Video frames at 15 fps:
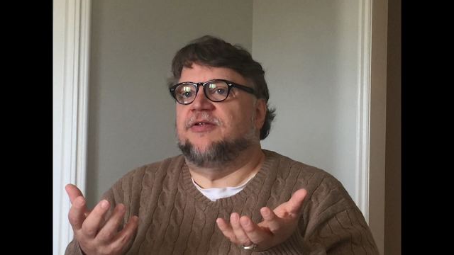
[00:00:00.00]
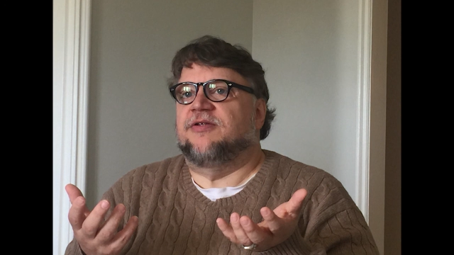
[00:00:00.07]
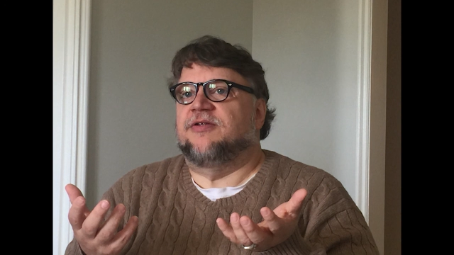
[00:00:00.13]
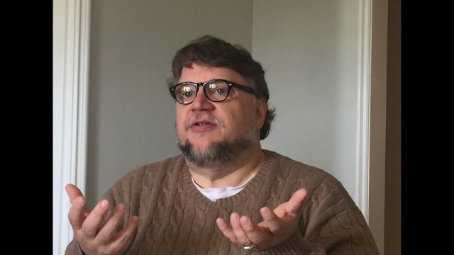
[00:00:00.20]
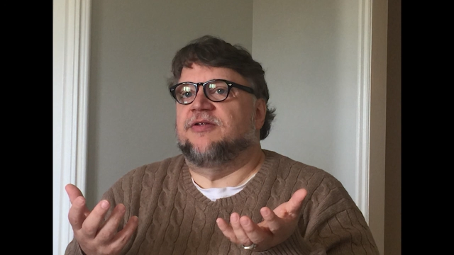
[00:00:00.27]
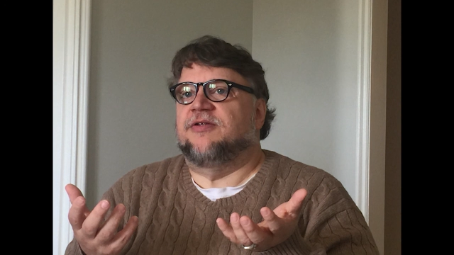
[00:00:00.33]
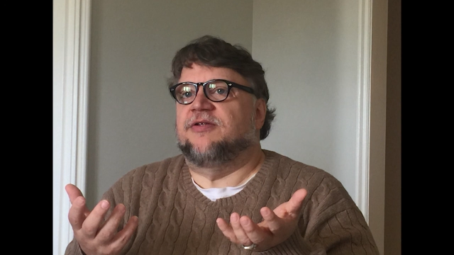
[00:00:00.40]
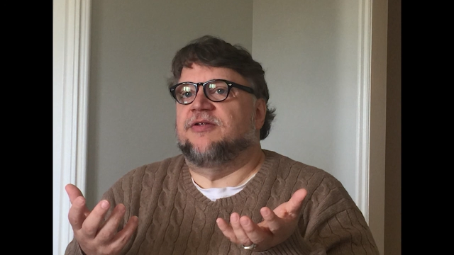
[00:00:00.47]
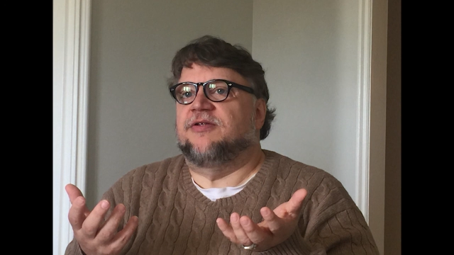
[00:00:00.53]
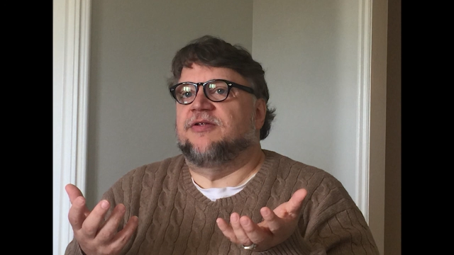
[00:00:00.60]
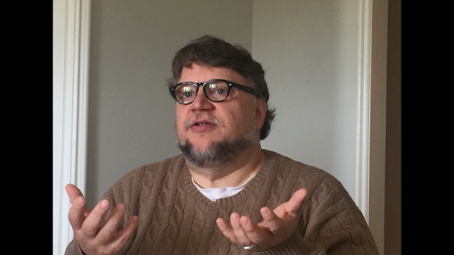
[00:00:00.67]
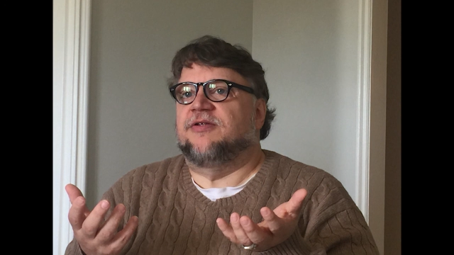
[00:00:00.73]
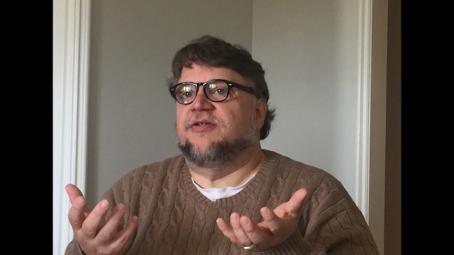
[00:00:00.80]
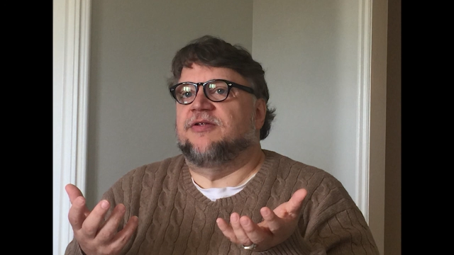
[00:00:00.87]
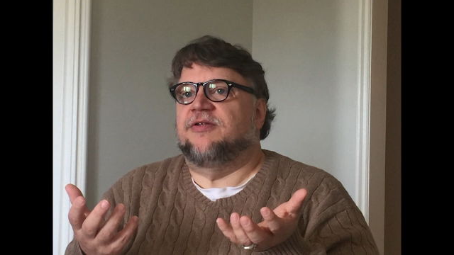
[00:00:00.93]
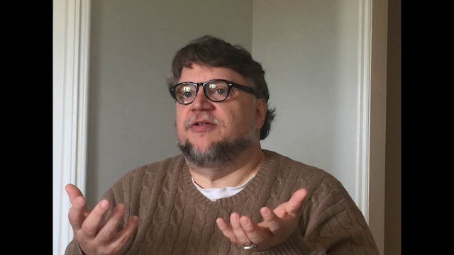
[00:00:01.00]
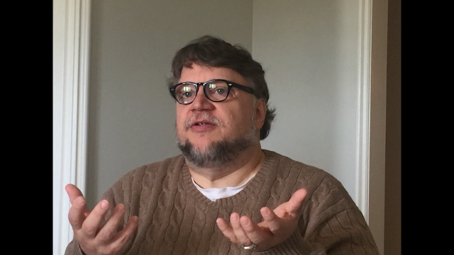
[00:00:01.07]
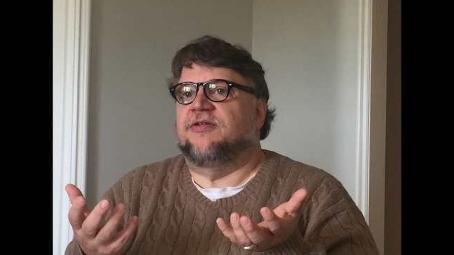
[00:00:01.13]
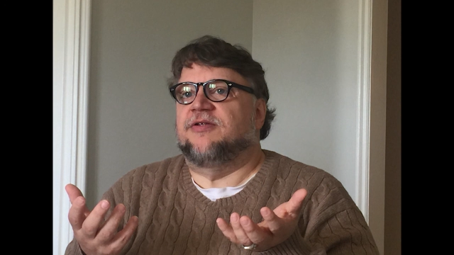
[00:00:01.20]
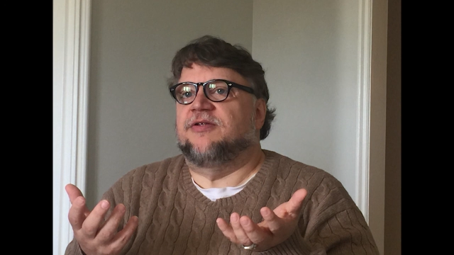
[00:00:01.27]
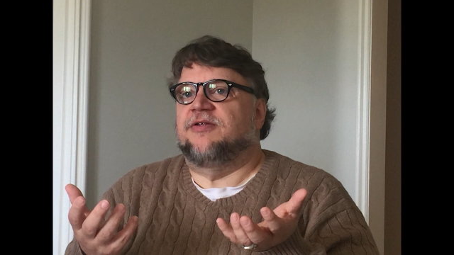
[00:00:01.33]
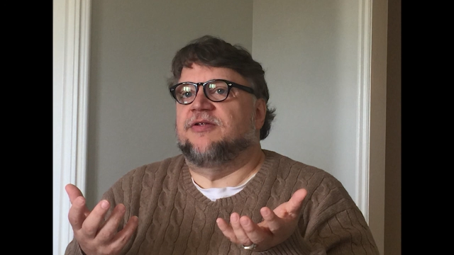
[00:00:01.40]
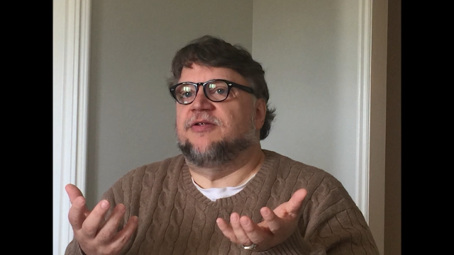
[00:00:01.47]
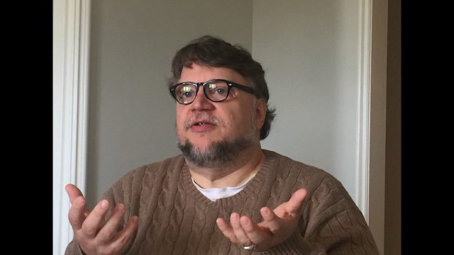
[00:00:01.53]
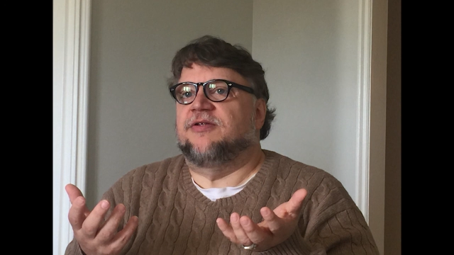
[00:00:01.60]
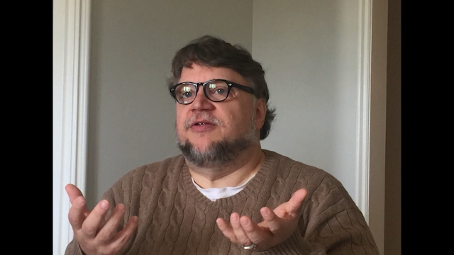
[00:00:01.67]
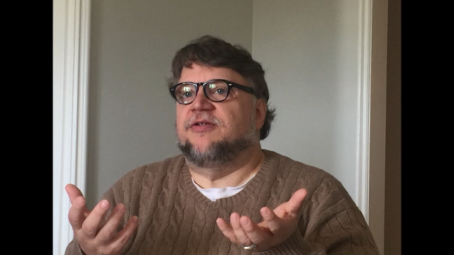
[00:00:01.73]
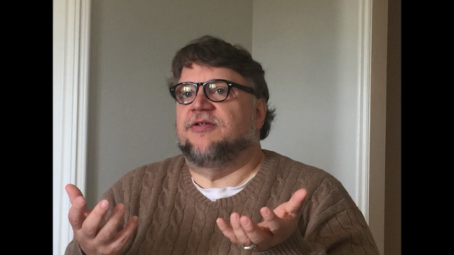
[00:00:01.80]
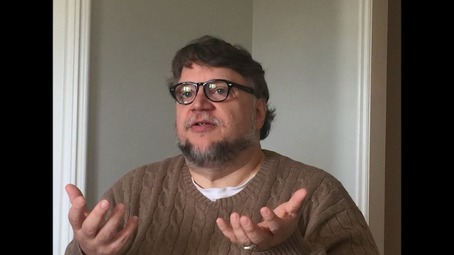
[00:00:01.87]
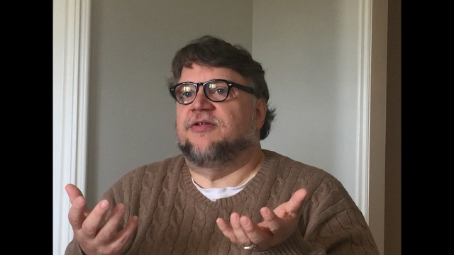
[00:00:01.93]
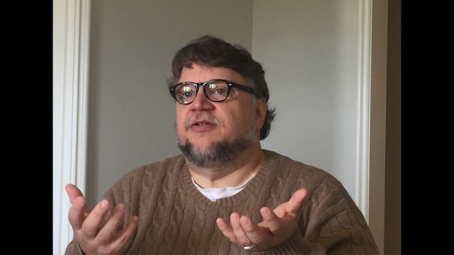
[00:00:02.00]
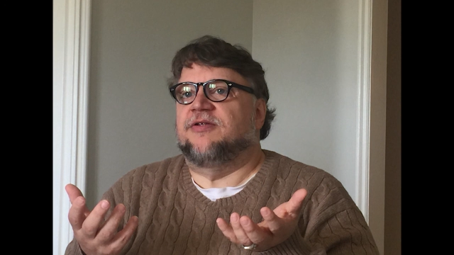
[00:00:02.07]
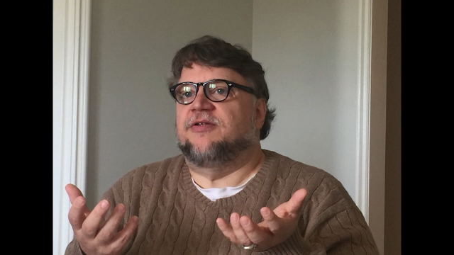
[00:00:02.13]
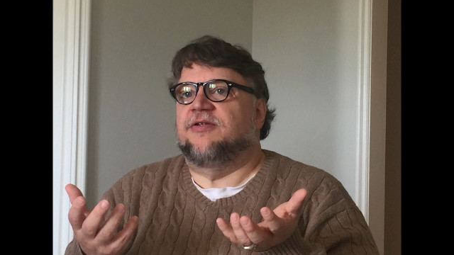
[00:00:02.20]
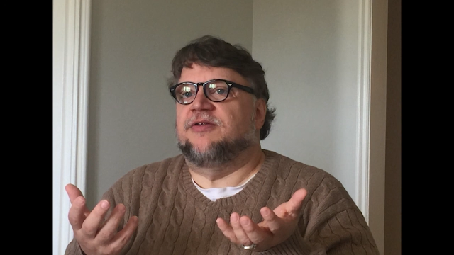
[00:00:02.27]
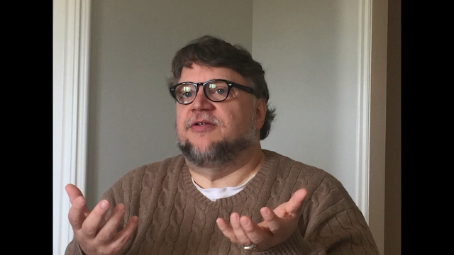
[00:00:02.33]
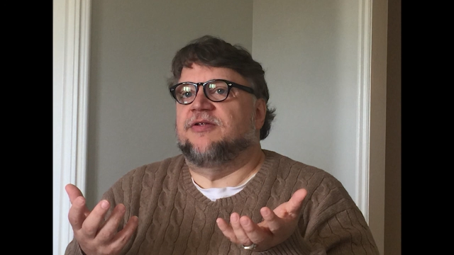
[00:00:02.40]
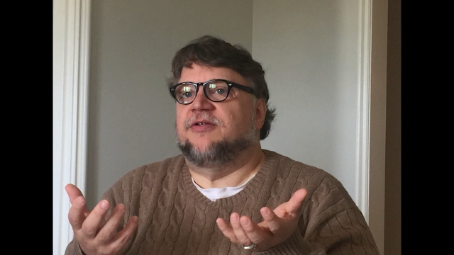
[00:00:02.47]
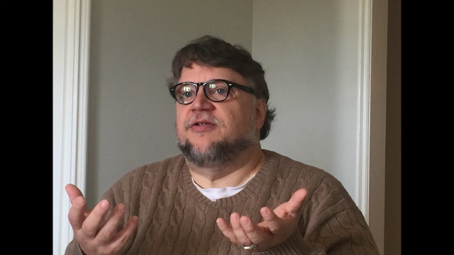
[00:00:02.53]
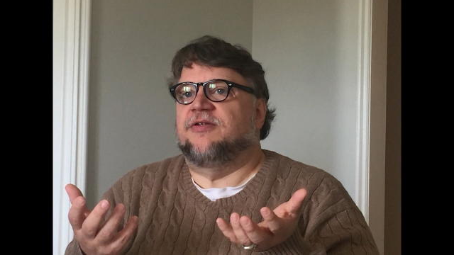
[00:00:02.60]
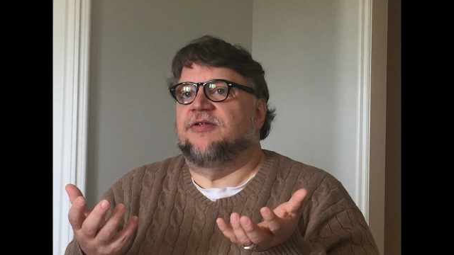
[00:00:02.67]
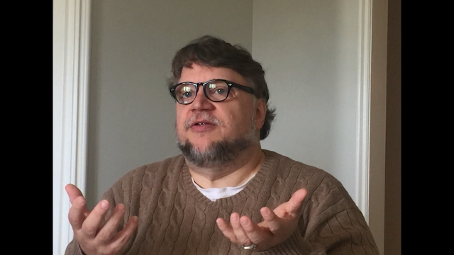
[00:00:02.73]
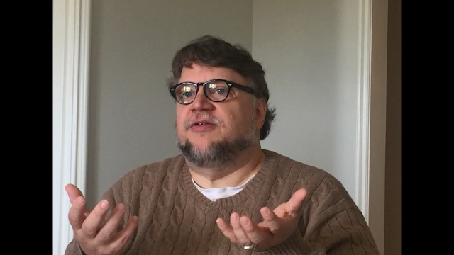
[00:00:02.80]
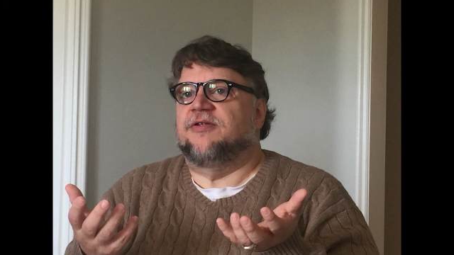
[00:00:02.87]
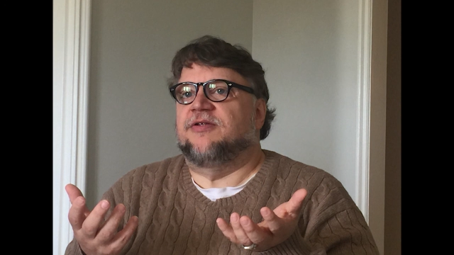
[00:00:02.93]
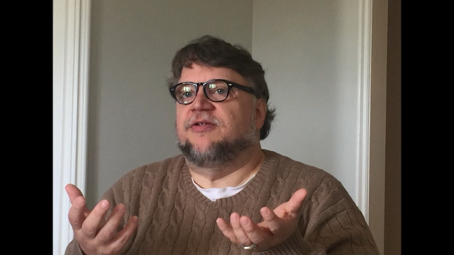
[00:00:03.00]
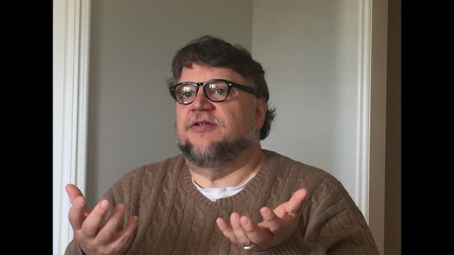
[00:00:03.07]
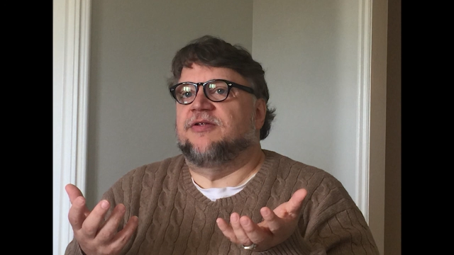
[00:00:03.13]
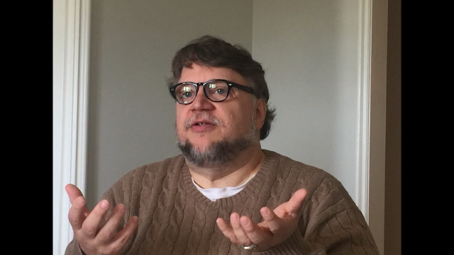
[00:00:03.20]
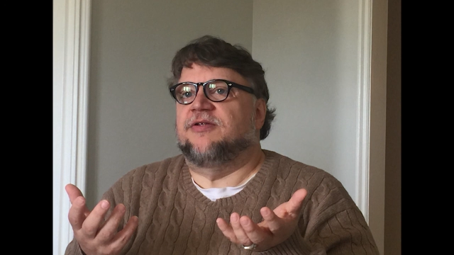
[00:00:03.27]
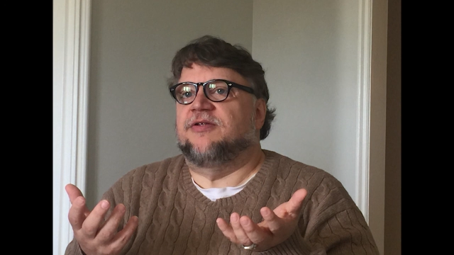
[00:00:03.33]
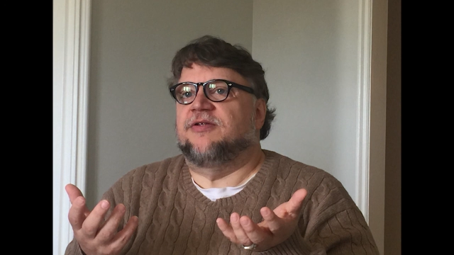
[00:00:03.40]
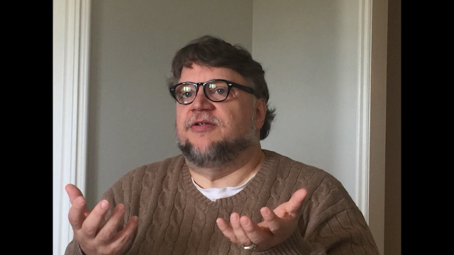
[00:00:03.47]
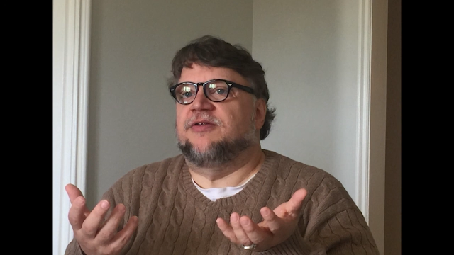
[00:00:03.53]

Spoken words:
This is a still picture; no speech is visible.